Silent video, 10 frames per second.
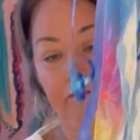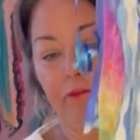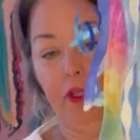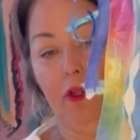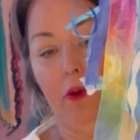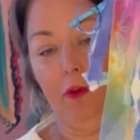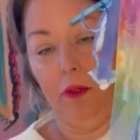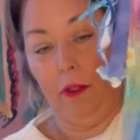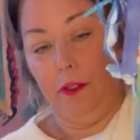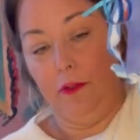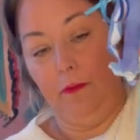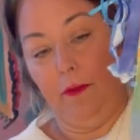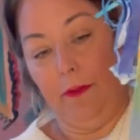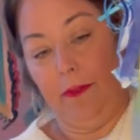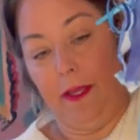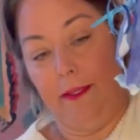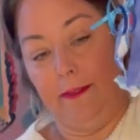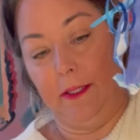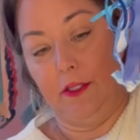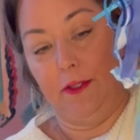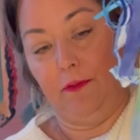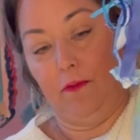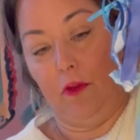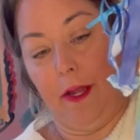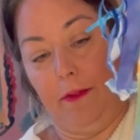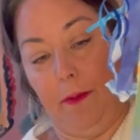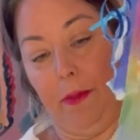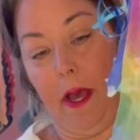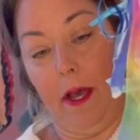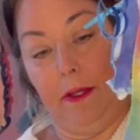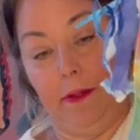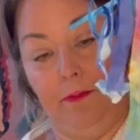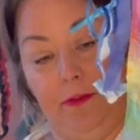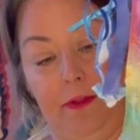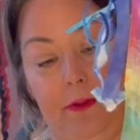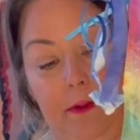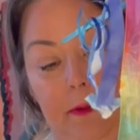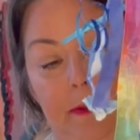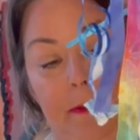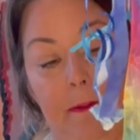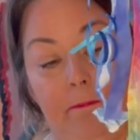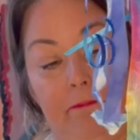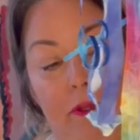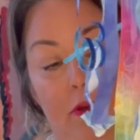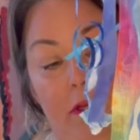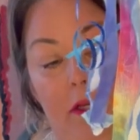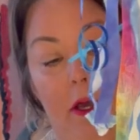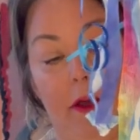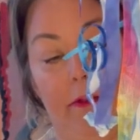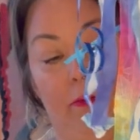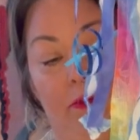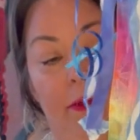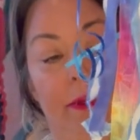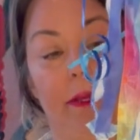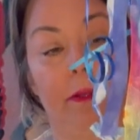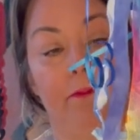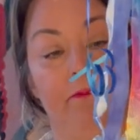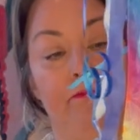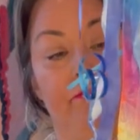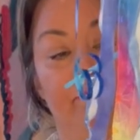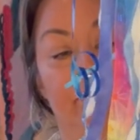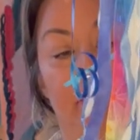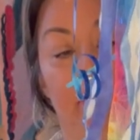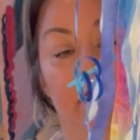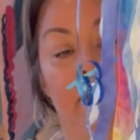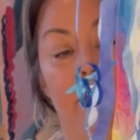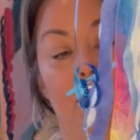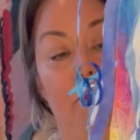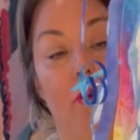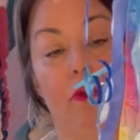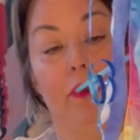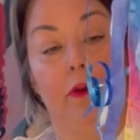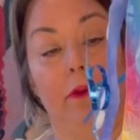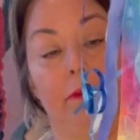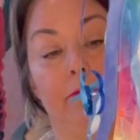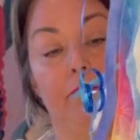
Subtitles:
You know, you could do fun things like just fray the bottoms. You can cut the ribbon, you know, put little